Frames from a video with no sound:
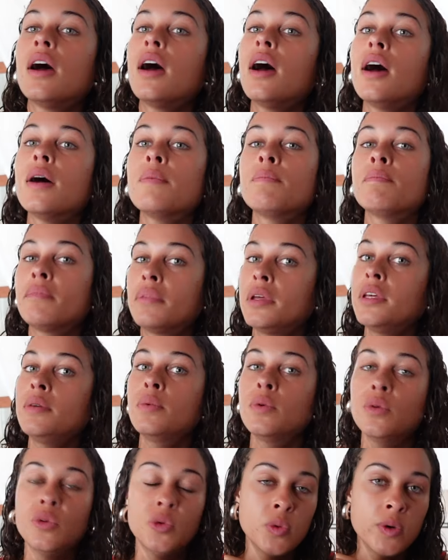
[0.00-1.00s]
um,
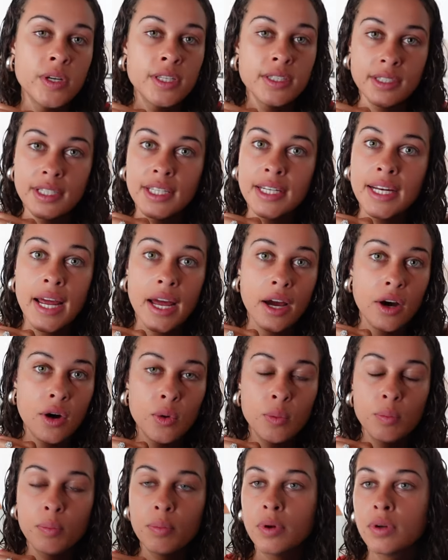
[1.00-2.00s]
people always need
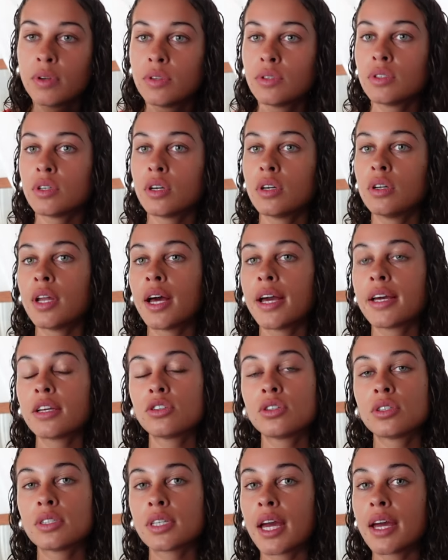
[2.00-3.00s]
help so like
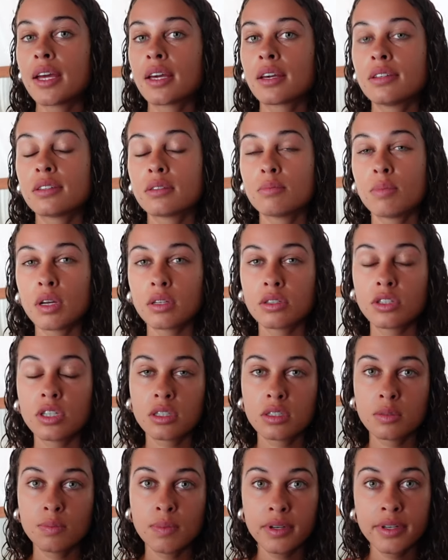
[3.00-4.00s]
just getting as much
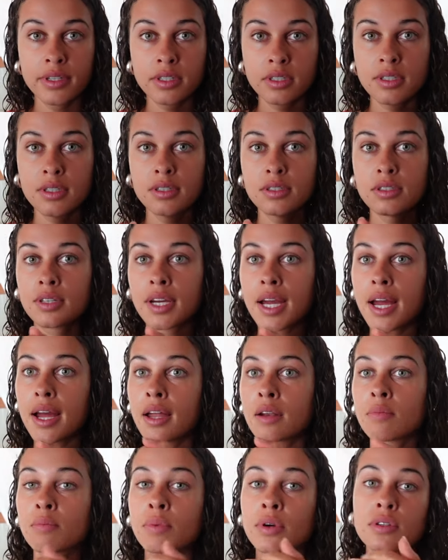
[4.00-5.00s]
experience as you
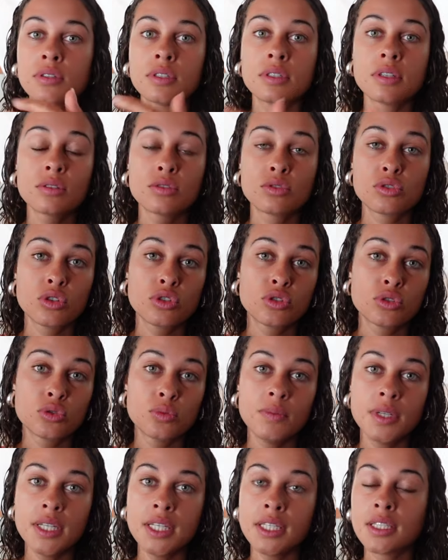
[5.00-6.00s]
can, post it on social
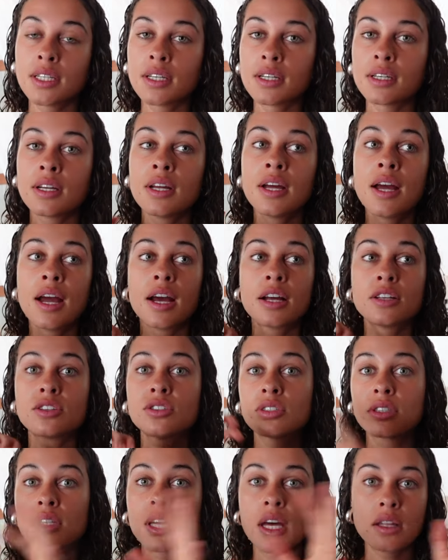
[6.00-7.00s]
media and
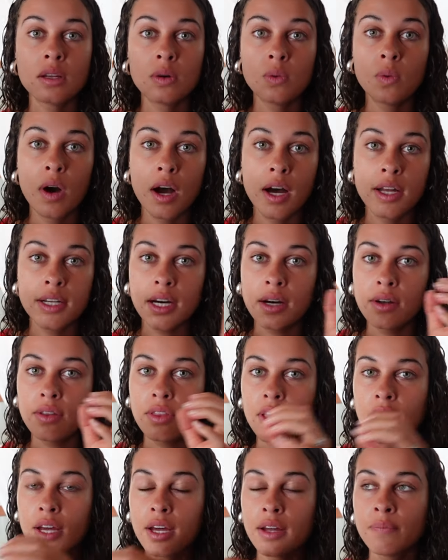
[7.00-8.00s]
just get the word out
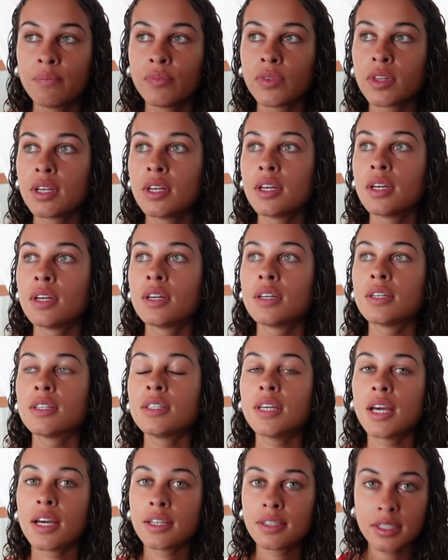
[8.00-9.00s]
there.
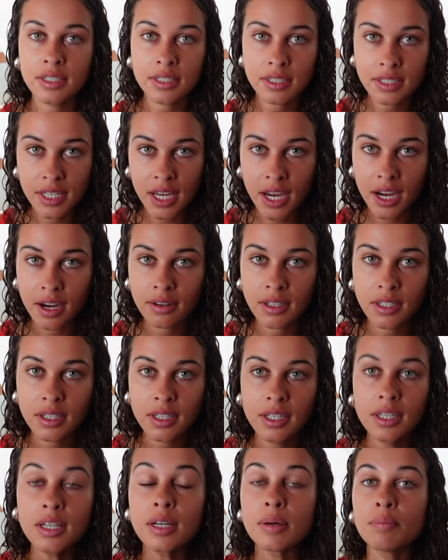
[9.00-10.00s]
Yes, it's
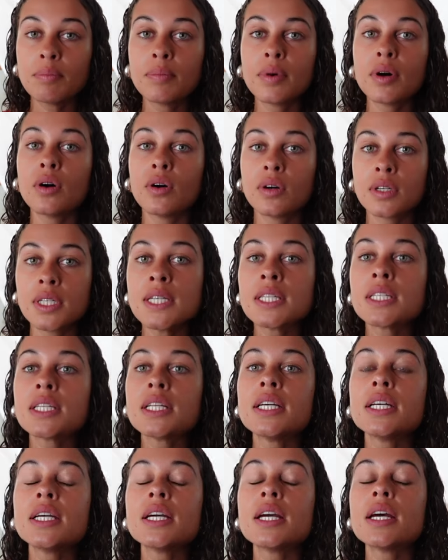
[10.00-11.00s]
scary, but
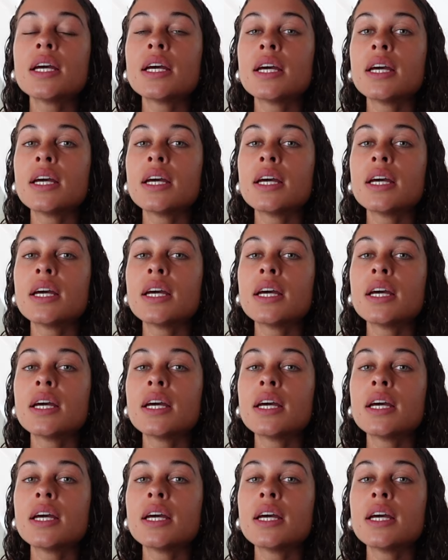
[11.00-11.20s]
honestly,